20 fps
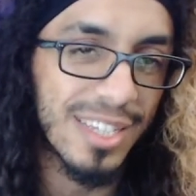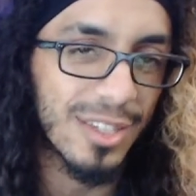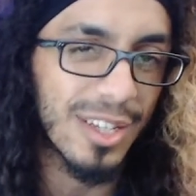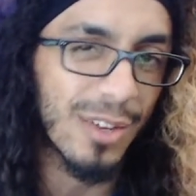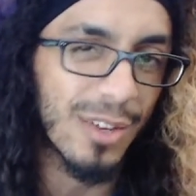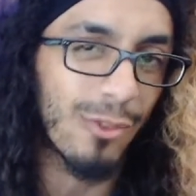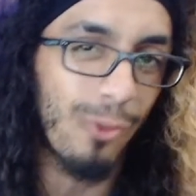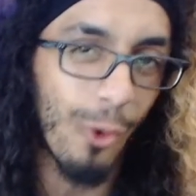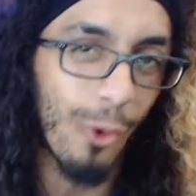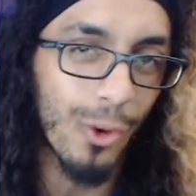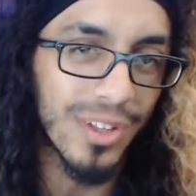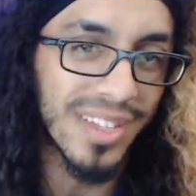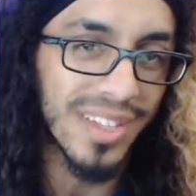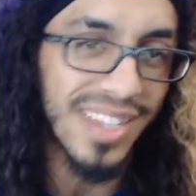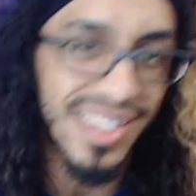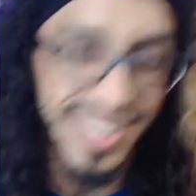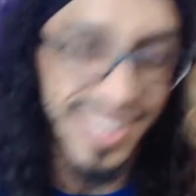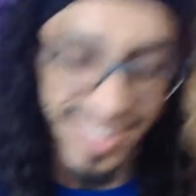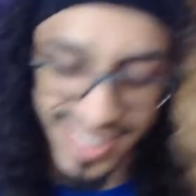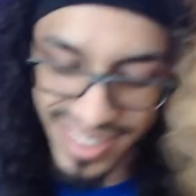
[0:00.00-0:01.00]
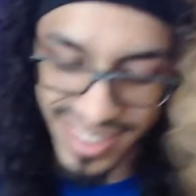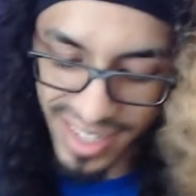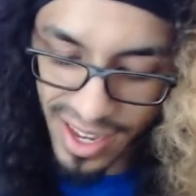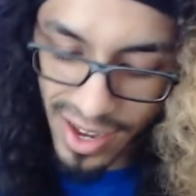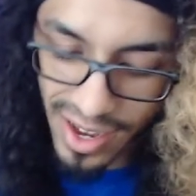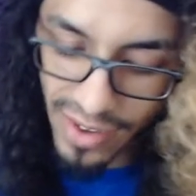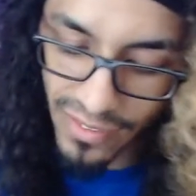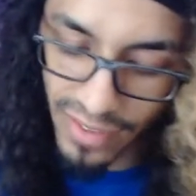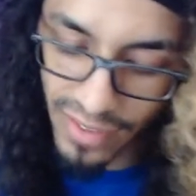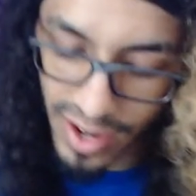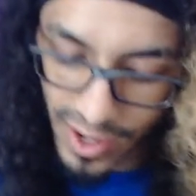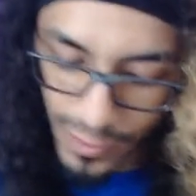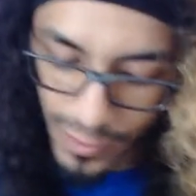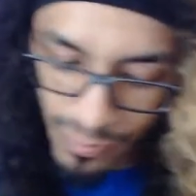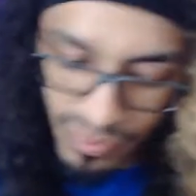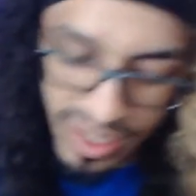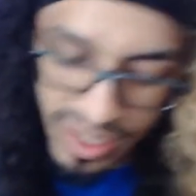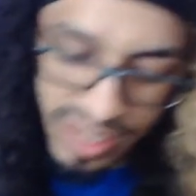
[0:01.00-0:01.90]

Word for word: like four discs, right?